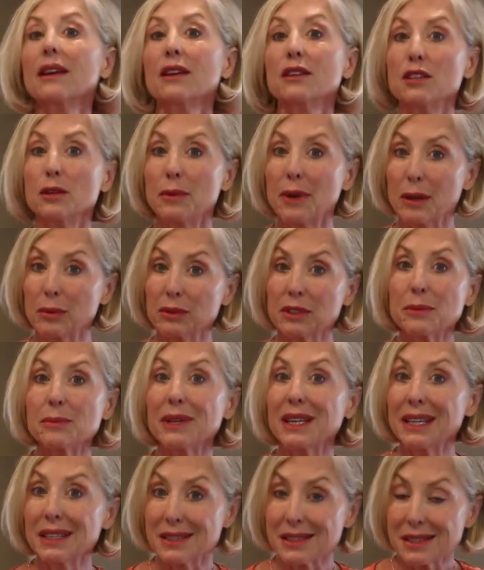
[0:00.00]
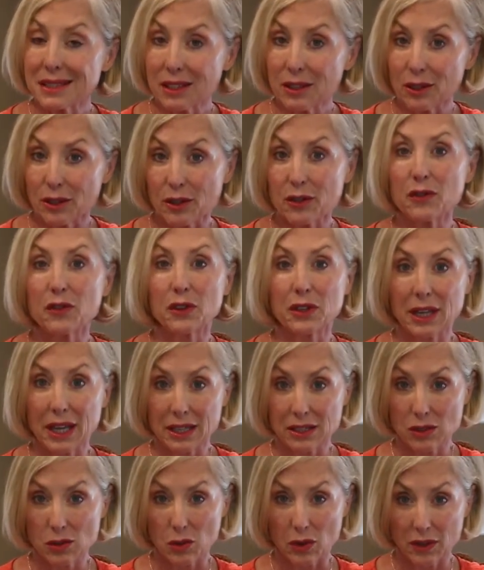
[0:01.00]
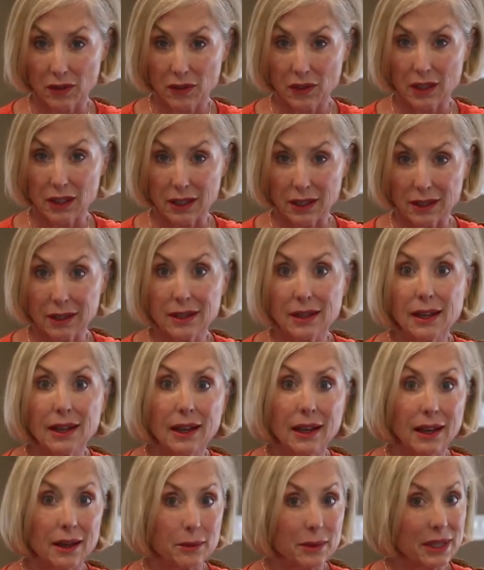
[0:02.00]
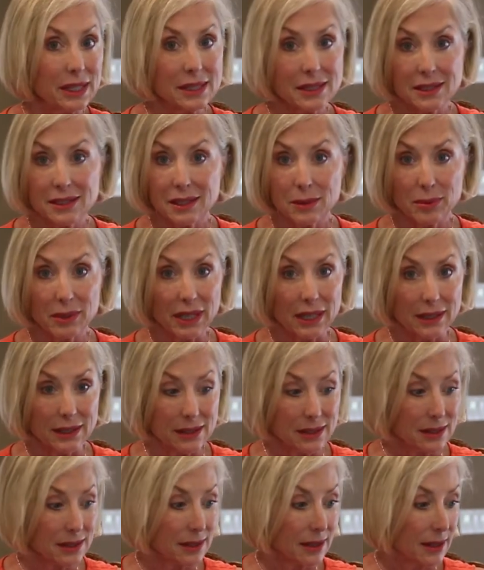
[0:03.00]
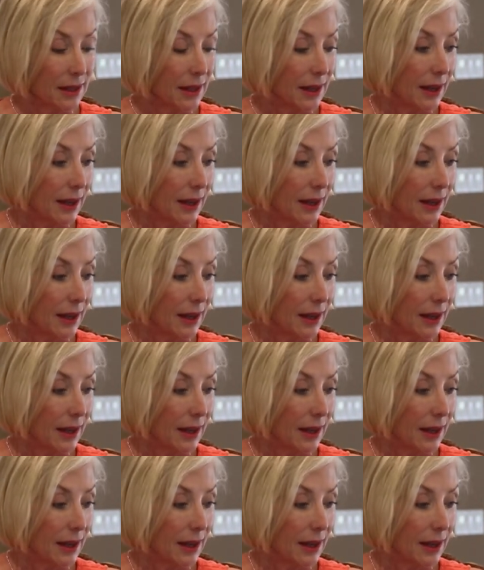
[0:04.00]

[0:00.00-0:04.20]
to be able to be considered for that sort of thing. I mean, this is the place.